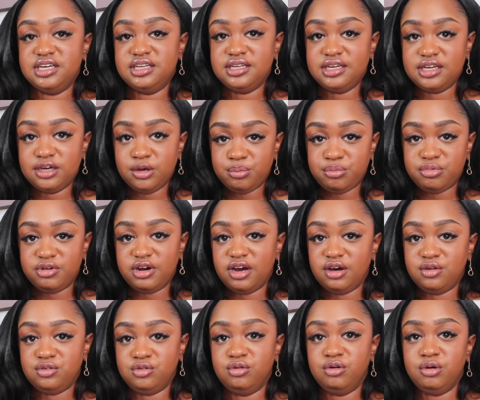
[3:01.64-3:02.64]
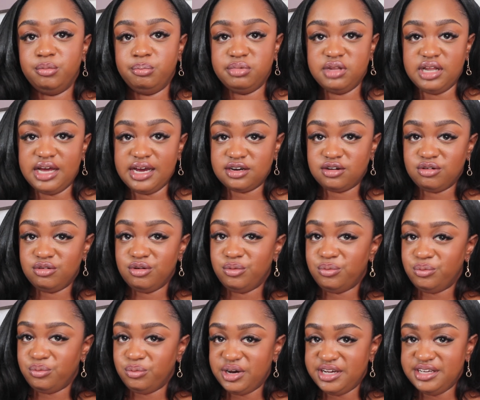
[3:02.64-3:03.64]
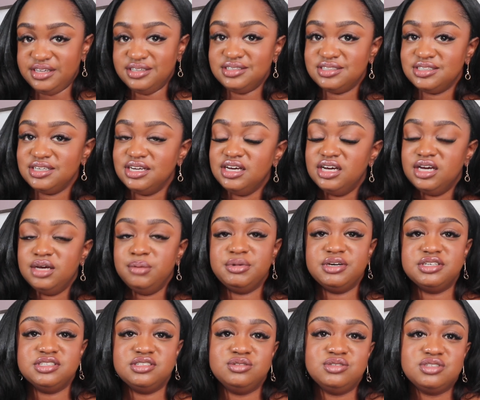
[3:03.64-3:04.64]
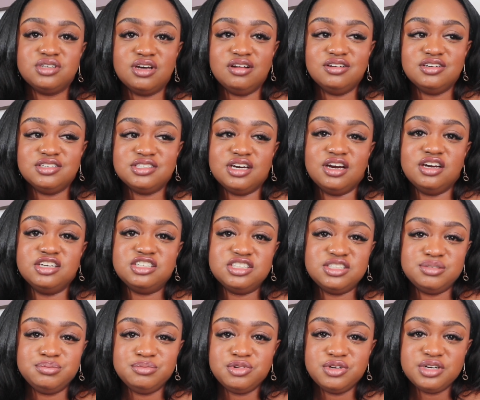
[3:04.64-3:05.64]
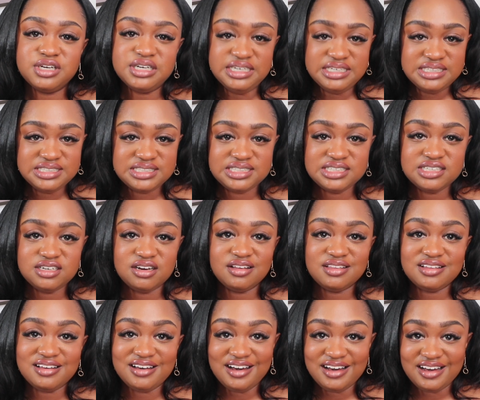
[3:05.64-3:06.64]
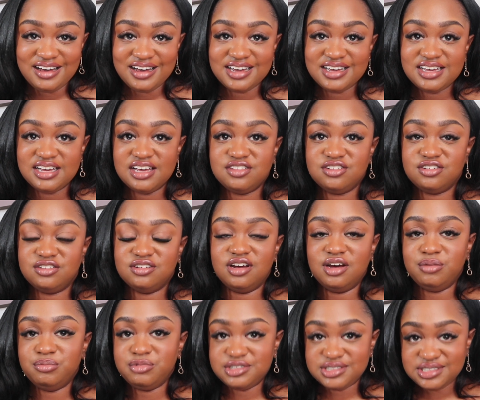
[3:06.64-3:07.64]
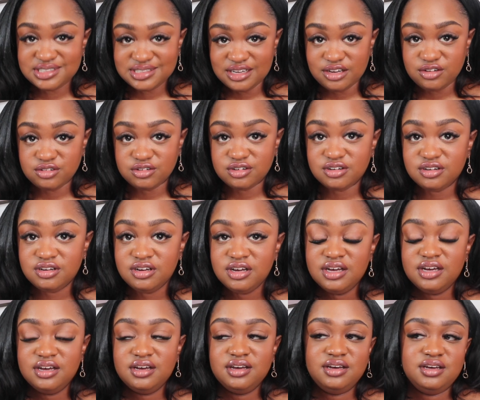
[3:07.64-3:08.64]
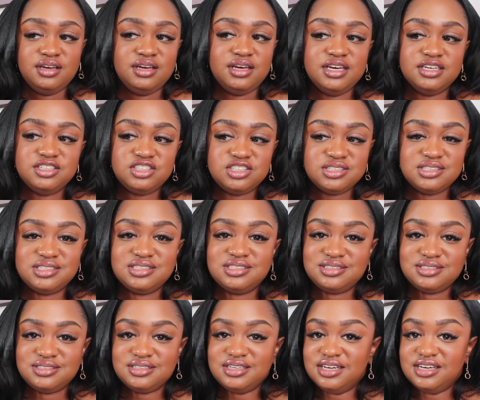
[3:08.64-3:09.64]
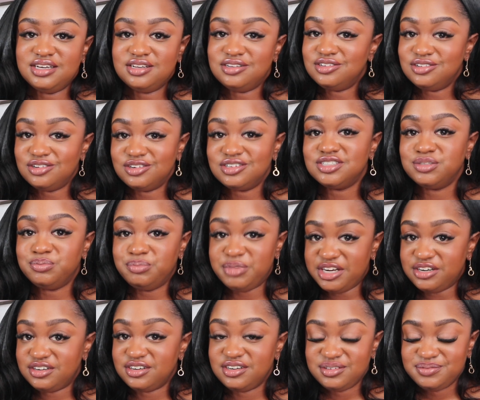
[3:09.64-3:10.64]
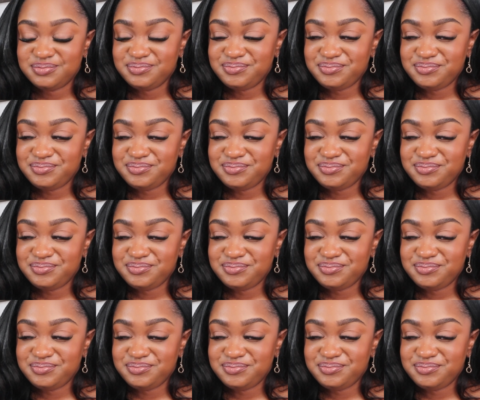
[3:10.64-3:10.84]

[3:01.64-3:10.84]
in like a brown or black or a white, because those colors are just more easy on the eye and they're a lot more subtle. It looks better.